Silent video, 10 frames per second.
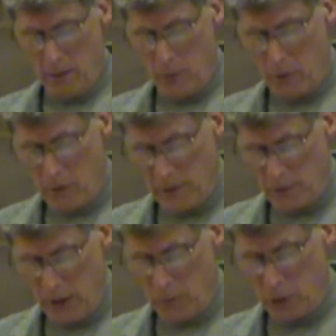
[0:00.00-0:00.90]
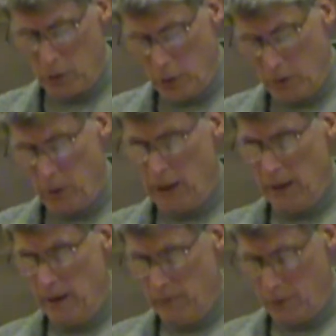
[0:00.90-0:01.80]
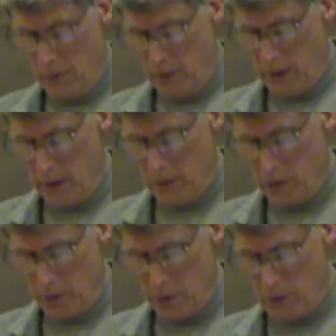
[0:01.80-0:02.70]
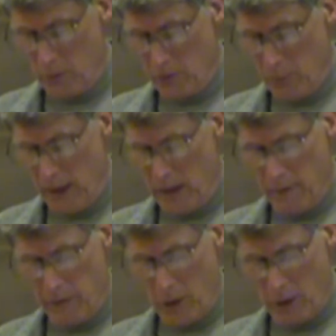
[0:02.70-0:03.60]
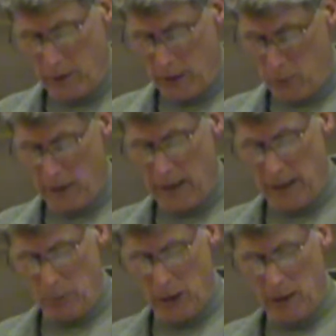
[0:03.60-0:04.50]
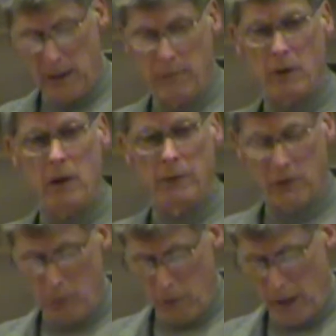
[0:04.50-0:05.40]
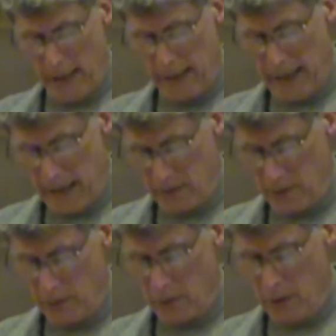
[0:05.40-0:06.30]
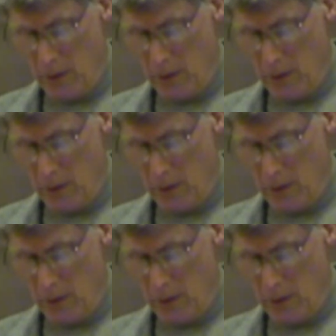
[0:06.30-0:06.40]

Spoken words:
They were dressed up to look medieval, and the torturers may have thought they were getting medieval on some Iraqi asses,